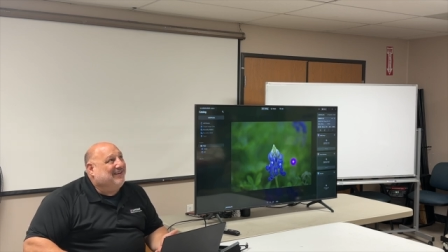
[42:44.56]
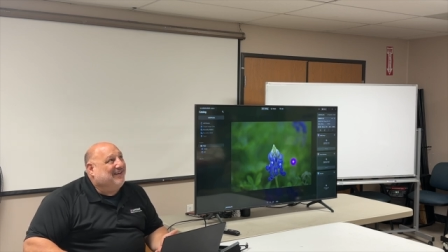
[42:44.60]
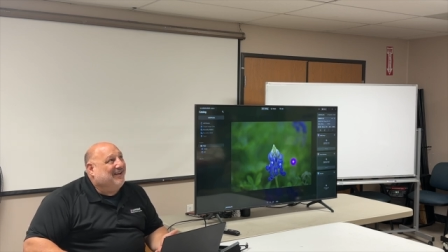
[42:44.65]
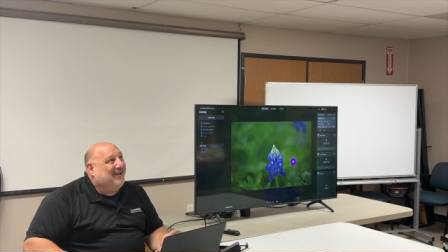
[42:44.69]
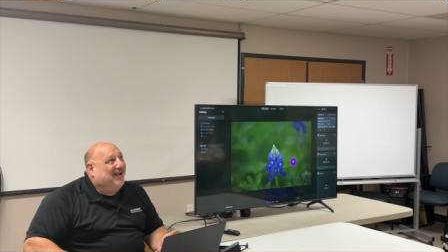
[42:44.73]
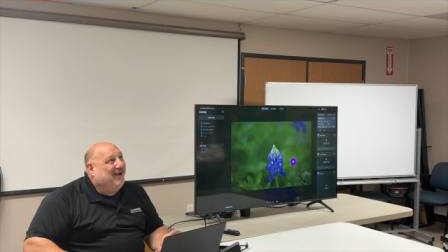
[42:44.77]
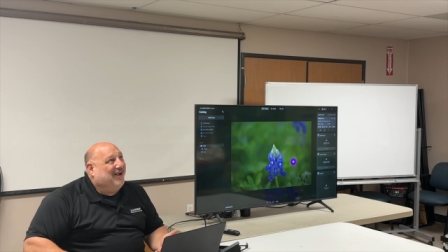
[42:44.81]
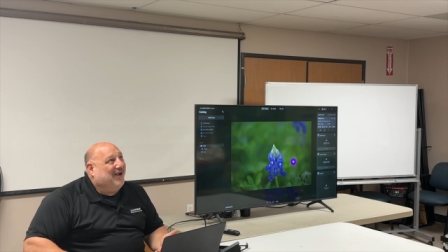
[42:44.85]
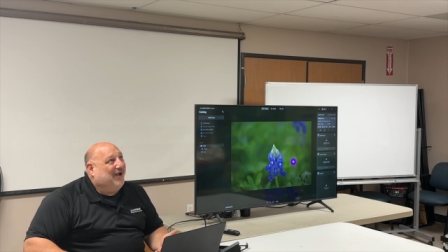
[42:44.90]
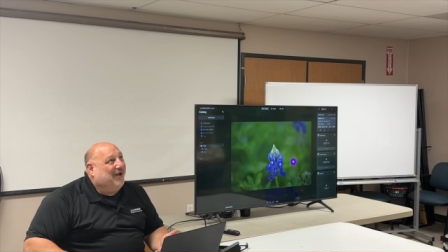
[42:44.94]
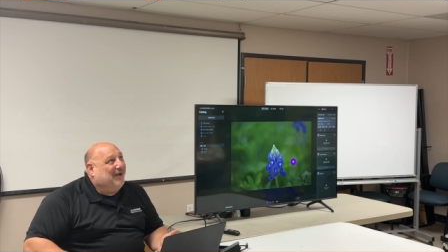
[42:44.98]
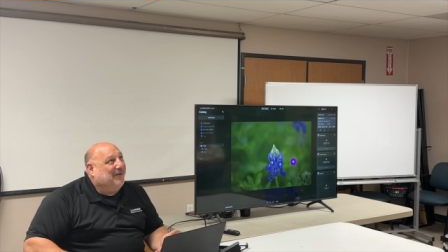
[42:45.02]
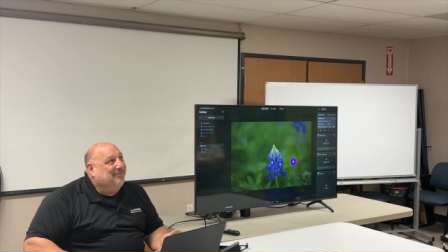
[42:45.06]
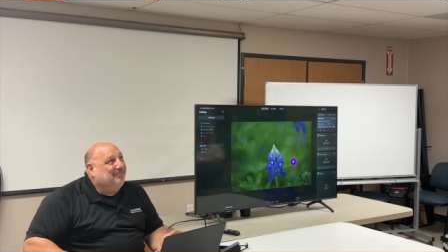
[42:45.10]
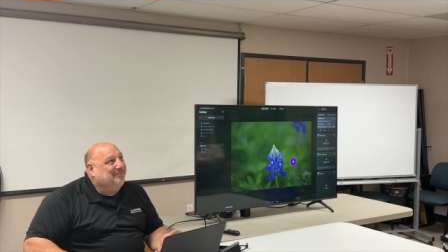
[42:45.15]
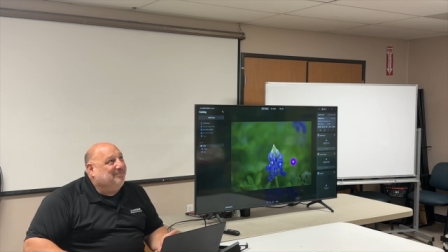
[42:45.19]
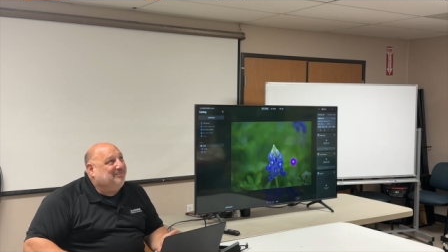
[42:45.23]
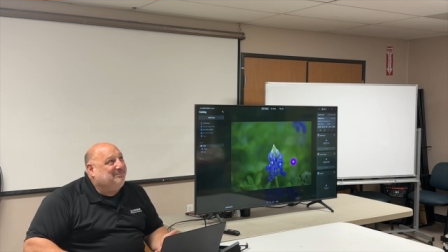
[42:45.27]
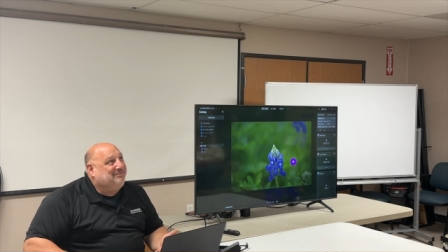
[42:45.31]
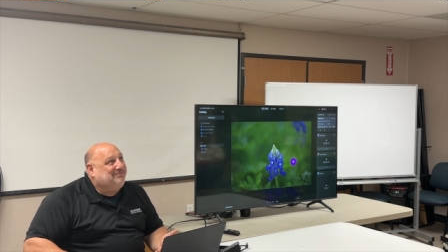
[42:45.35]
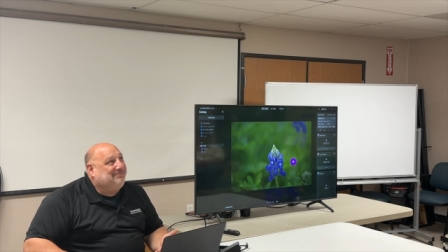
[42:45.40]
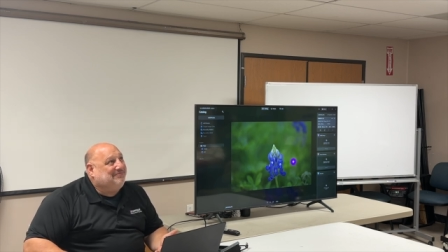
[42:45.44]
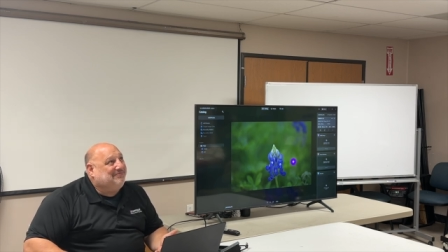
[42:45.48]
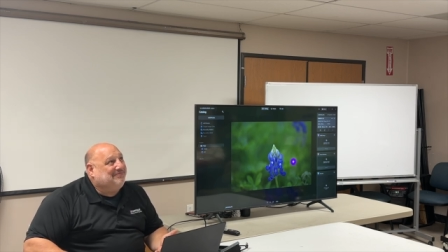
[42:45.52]

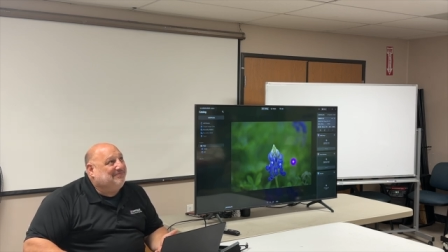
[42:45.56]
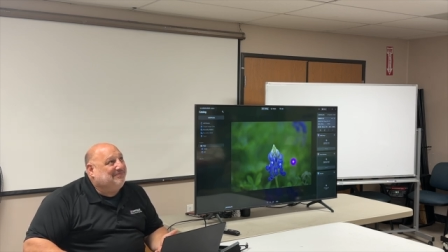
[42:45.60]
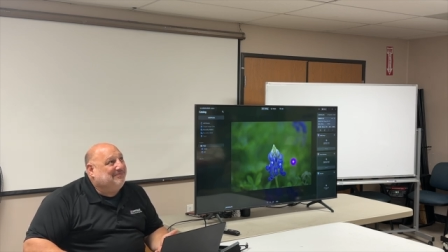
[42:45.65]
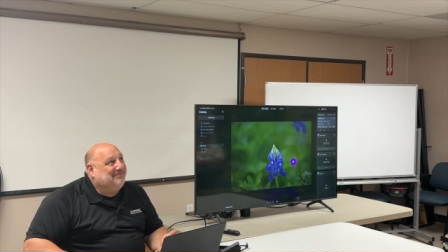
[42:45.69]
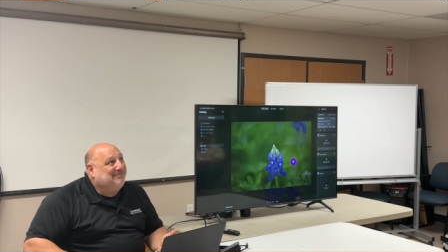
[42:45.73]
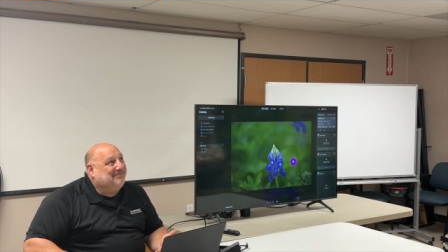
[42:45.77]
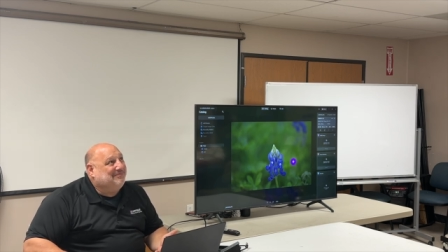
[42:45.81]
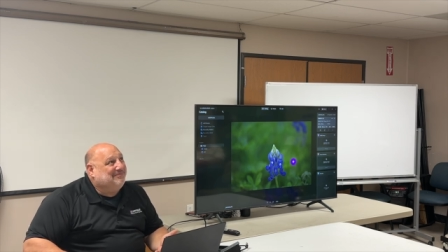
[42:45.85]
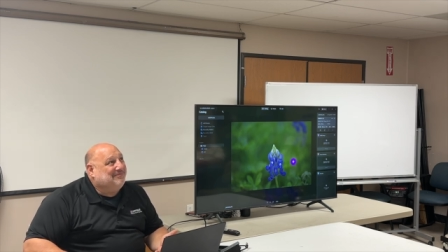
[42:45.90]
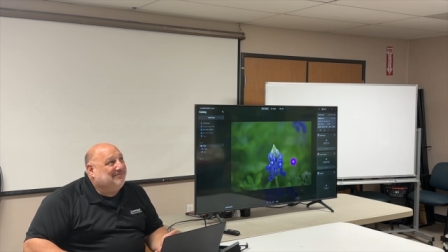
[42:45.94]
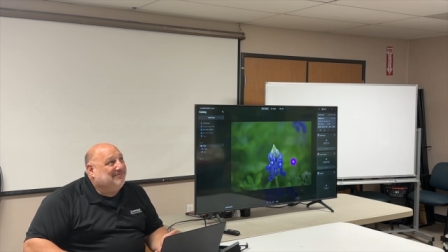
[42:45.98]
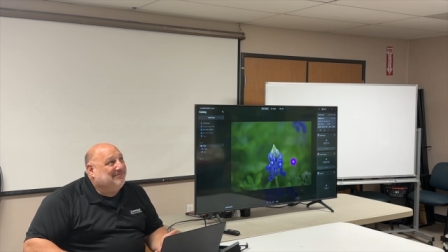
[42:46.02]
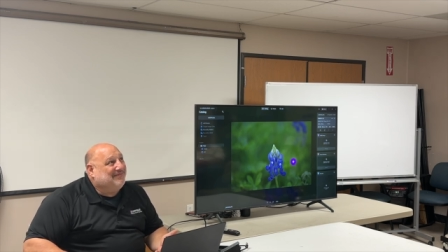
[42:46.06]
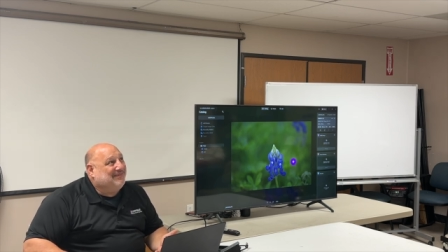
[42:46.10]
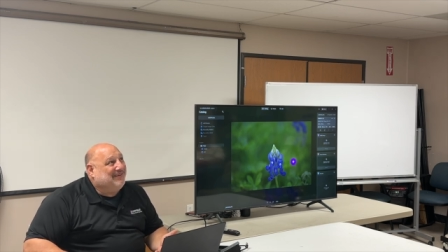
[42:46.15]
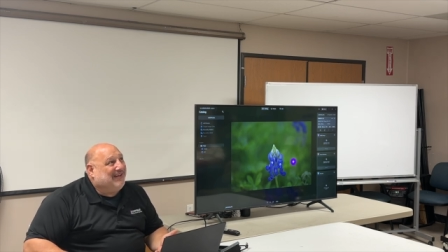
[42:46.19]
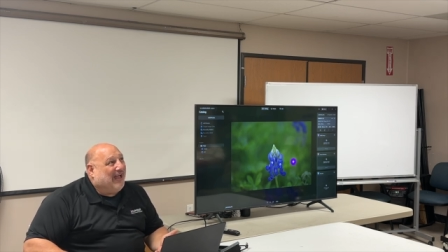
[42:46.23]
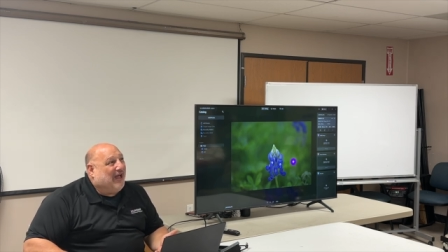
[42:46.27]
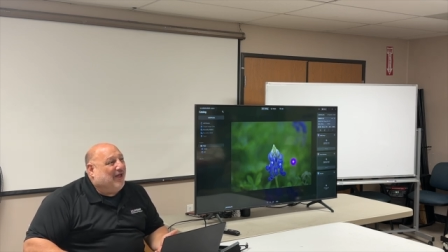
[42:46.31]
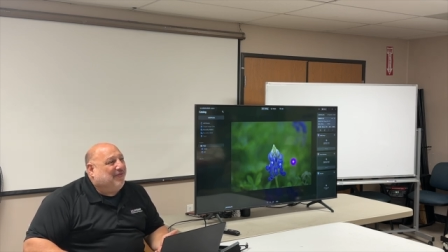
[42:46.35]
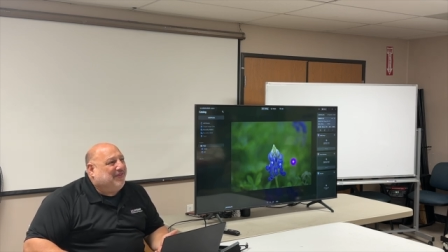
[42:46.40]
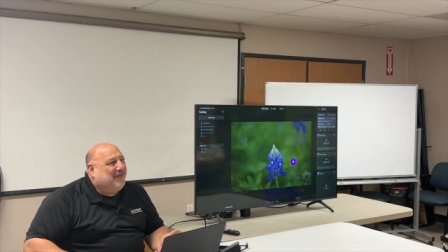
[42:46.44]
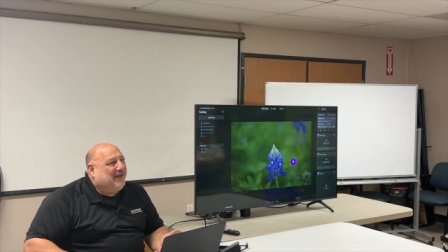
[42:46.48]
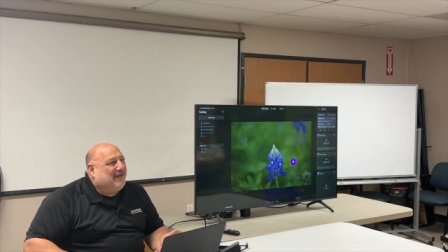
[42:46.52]
Um,
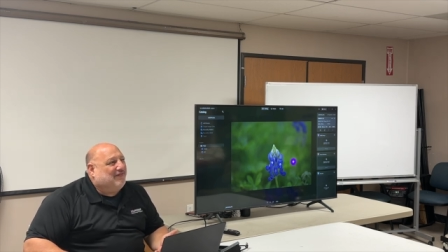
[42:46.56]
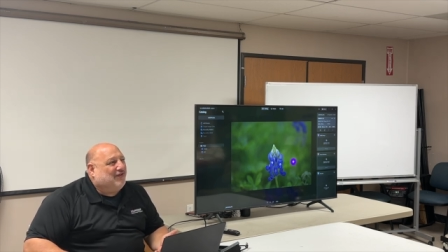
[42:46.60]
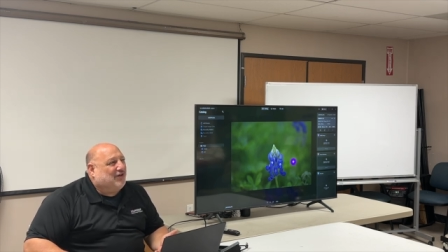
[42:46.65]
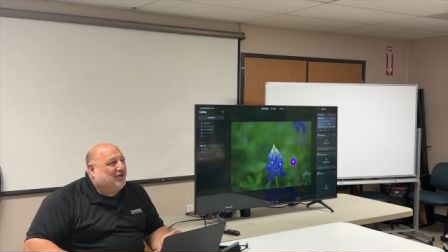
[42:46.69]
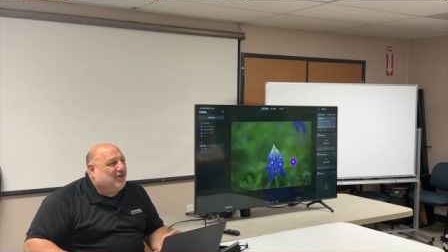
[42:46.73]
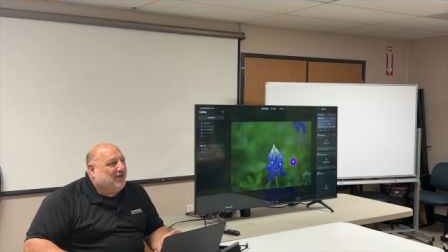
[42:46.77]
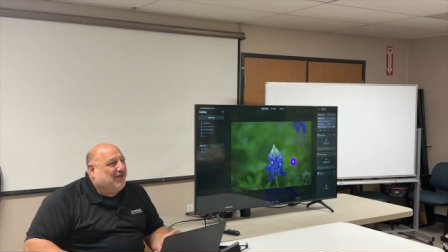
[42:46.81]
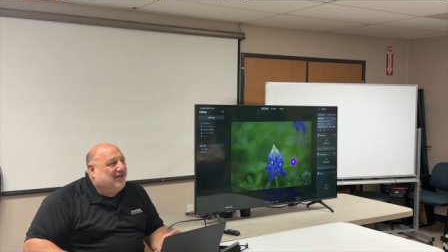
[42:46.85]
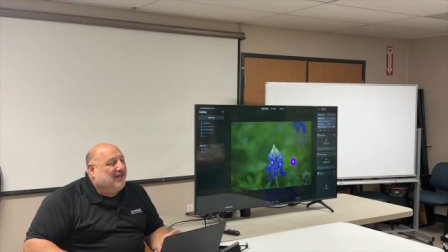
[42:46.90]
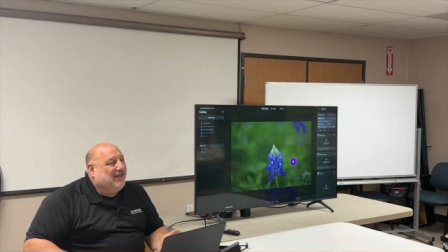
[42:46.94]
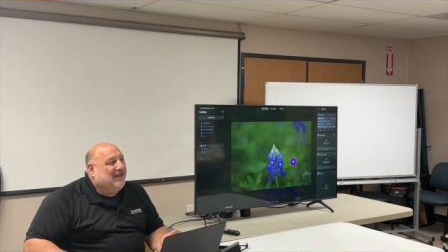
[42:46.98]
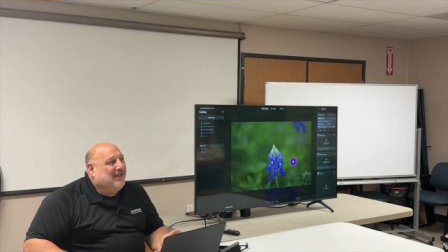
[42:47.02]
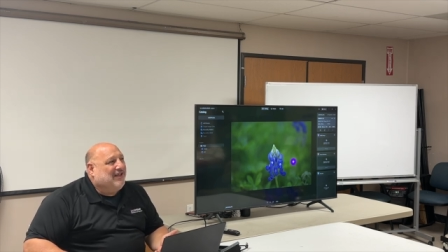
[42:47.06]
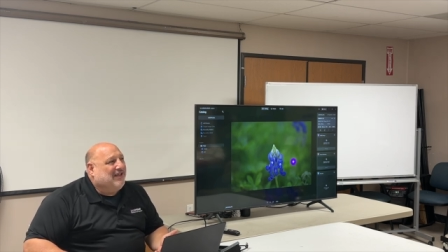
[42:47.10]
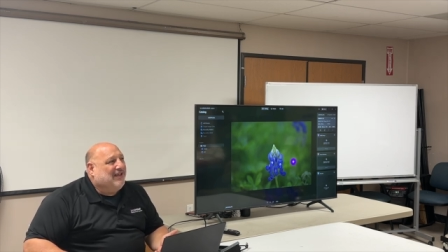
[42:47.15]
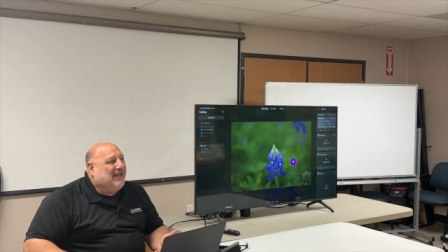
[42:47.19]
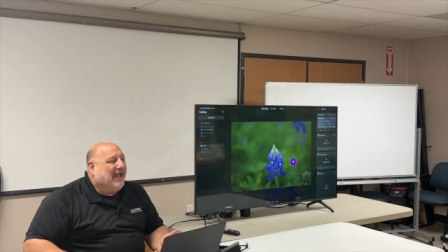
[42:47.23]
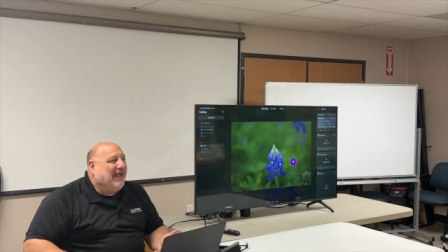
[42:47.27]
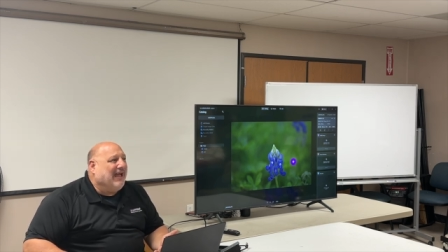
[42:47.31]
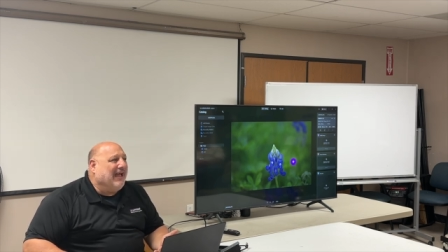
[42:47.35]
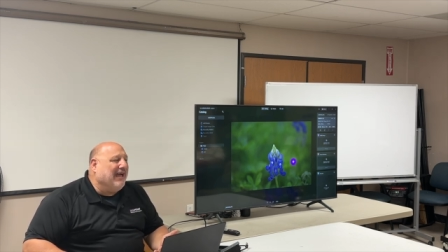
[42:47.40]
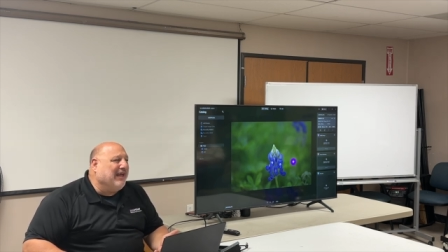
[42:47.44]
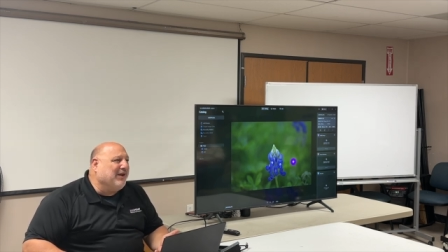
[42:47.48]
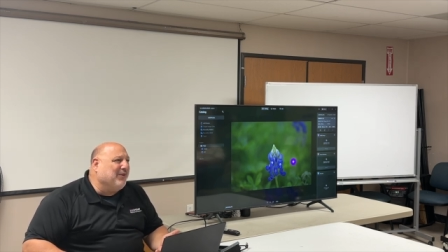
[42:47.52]
I'll think of a good,
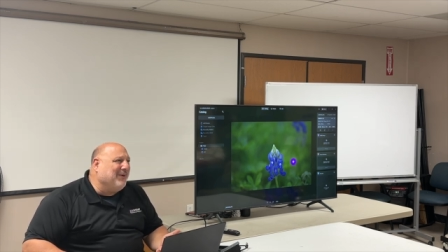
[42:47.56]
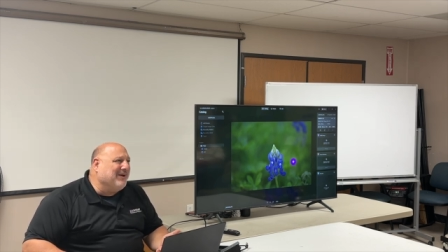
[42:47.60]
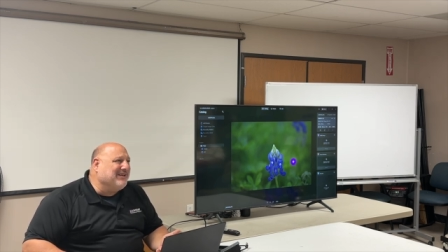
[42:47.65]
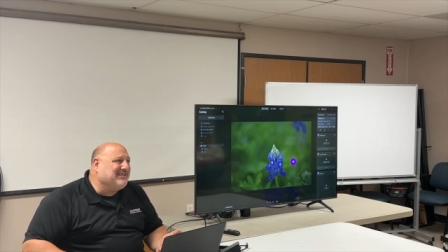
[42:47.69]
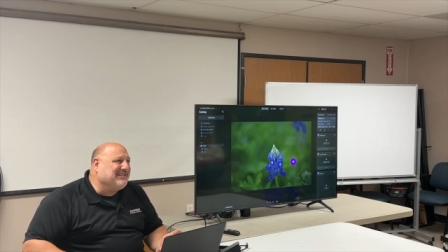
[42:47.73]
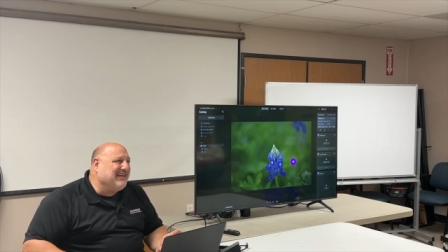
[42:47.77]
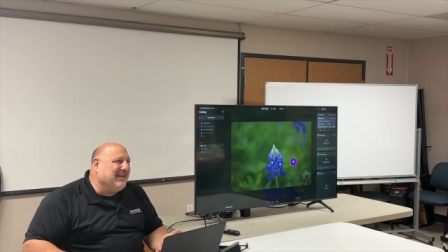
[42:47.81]
I don't want to